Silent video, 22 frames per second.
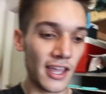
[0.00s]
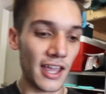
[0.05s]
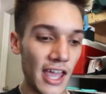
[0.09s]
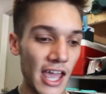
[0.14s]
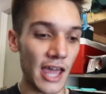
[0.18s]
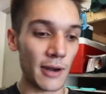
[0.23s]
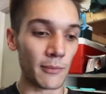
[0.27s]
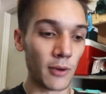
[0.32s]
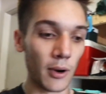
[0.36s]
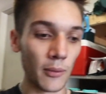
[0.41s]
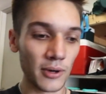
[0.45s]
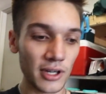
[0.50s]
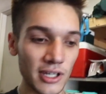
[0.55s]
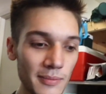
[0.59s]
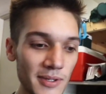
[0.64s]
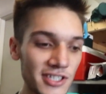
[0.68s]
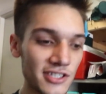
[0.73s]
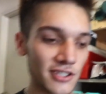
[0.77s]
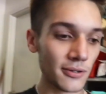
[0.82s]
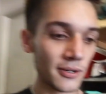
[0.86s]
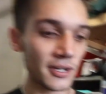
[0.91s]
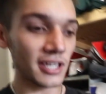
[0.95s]
And what we're going to be
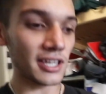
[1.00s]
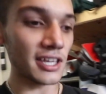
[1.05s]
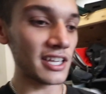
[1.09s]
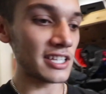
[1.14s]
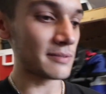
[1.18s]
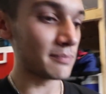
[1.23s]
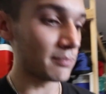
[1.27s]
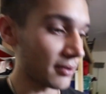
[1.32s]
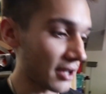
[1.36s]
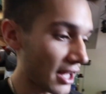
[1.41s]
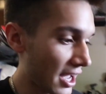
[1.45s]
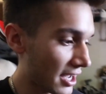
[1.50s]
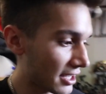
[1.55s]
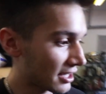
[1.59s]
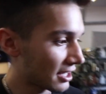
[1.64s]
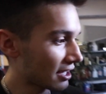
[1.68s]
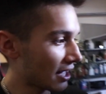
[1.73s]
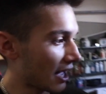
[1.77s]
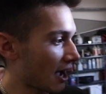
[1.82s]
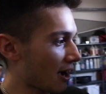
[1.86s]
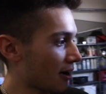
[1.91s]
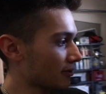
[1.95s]
doing is
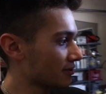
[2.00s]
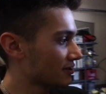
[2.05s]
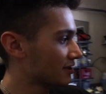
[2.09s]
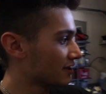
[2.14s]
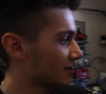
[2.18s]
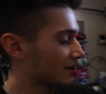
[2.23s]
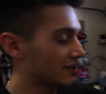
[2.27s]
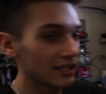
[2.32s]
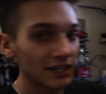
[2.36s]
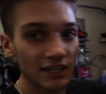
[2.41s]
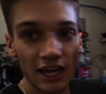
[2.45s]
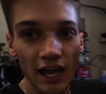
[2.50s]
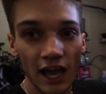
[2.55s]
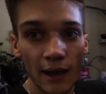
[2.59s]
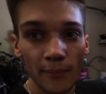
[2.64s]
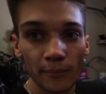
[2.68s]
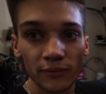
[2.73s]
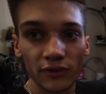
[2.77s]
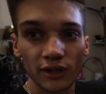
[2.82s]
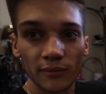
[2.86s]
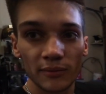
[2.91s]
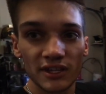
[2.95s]
blacking out the
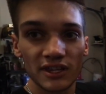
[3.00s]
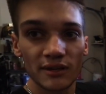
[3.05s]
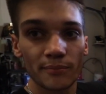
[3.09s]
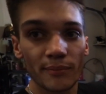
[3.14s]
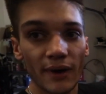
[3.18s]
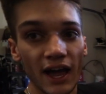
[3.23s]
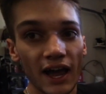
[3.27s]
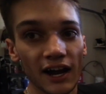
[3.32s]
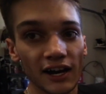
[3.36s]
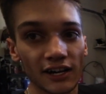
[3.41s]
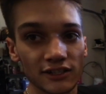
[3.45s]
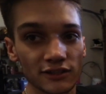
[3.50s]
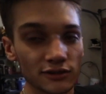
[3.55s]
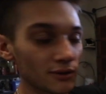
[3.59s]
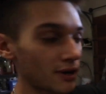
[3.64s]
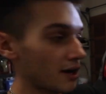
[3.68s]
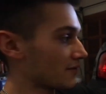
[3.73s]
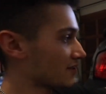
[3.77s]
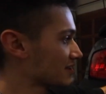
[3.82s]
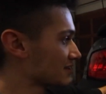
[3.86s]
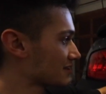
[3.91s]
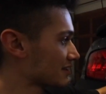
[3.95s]
emblem in the back. So
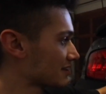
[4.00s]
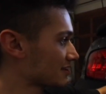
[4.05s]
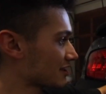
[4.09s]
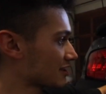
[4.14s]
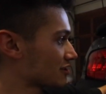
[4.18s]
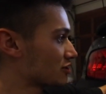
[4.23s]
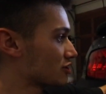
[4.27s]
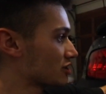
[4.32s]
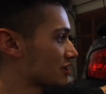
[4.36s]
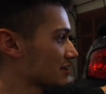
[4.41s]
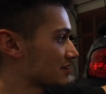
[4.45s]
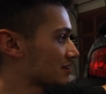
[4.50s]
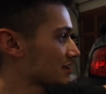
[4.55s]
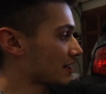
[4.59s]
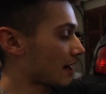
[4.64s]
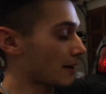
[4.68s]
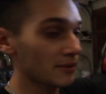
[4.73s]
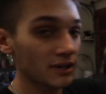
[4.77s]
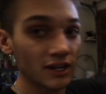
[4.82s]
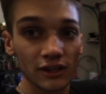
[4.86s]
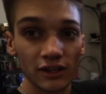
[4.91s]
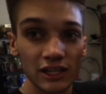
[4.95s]
obviously it says GT. I'm
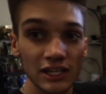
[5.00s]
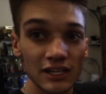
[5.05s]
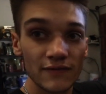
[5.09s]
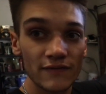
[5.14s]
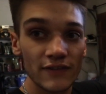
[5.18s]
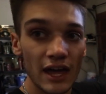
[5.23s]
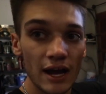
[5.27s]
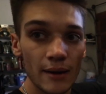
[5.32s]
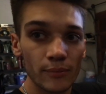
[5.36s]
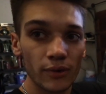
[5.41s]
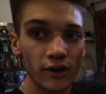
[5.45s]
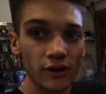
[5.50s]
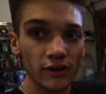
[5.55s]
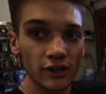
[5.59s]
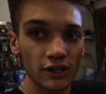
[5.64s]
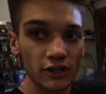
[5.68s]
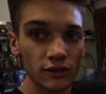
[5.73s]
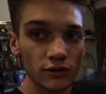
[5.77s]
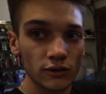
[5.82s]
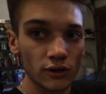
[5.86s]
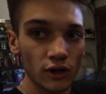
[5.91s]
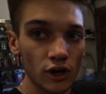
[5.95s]
going to leave that part
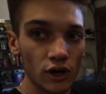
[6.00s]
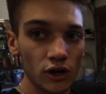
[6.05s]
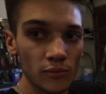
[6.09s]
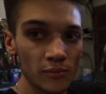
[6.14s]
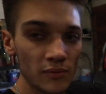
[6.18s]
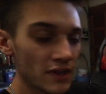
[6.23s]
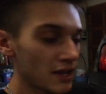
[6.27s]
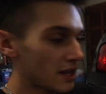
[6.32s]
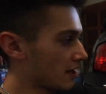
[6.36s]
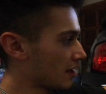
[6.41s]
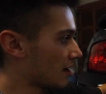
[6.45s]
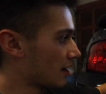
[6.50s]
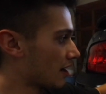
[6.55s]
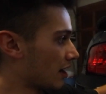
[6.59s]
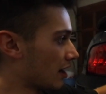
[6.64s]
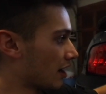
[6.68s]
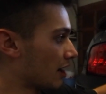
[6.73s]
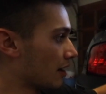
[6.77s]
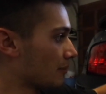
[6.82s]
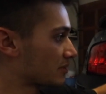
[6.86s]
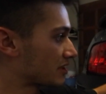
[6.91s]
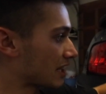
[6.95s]
in chrome.
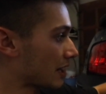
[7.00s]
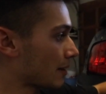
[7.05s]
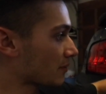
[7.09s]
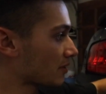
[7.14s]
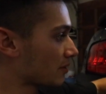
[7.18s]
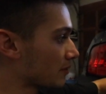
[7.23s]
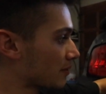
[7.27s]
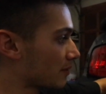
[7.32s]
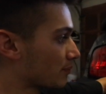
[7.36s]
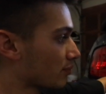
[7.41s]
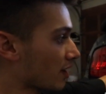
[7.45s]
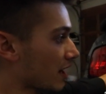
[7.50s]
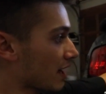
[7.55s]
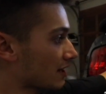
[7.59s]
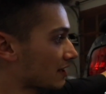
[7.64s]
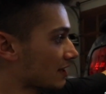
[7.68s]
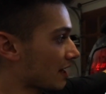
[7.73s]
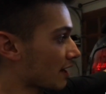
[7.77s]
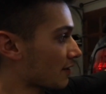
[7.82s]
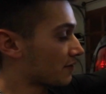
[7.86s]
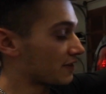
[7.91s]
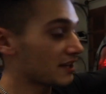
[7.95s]
But then I'm going to be
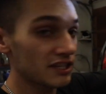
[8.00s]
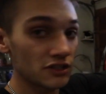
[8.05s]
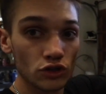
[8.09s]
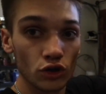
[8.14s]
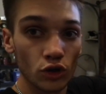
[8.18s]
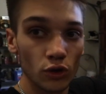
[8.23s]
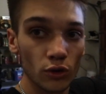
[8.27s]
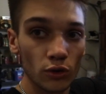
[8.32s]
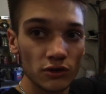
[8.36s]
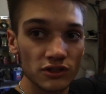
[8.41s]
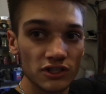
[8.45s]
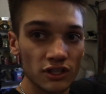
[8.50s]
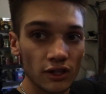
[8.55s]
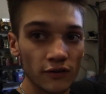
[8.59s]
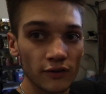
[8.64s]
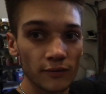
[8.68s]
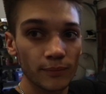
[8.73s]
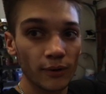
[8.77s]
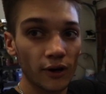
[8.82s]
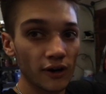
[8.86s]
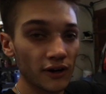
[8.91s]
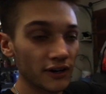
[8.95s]
blacking out this whole silver
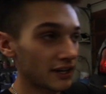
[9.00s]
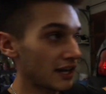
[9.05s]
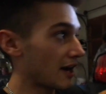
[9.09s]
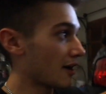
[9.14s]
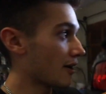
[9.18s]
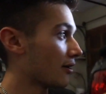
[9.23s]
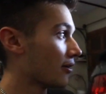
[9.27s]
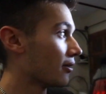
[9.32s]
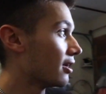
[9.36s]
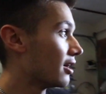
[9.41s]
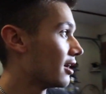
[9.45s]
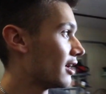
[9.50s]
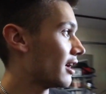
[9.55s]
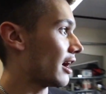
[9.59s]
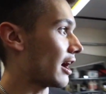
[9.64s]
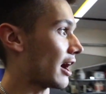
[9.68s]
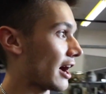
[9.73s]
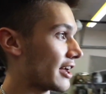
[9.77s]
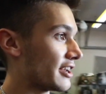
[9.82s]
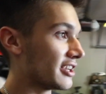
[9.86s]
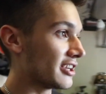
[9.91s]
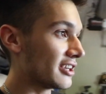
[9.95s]
part. Now,
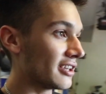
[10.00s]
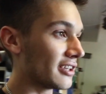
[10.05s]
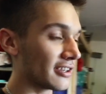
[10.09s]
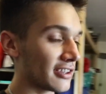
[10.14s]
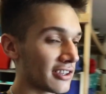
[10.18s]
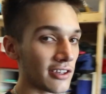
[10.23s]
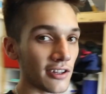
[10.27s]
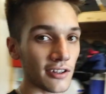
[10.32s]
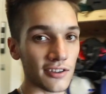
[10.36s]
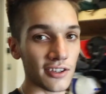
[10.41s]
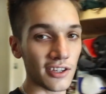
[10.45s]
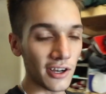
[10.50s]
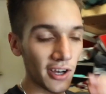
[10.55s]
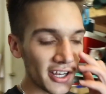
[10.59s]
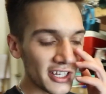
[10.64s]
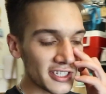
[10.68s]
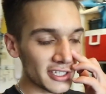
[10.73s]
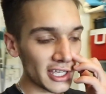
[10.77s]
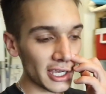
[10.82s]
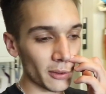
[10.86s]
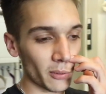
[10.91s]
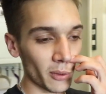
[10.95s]
there
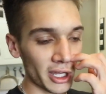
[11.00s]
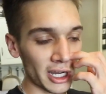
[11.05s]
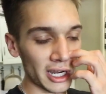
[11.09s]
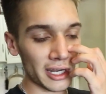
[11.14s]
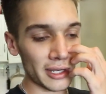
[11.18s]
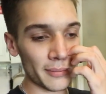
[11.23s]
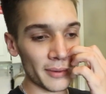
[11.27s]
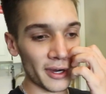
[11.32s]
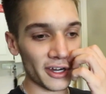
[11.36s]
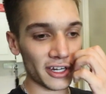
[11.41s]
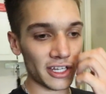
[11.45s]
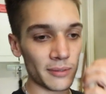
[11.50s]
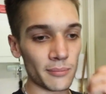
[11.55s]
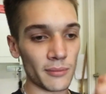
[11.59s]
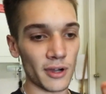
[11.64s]
is like one on American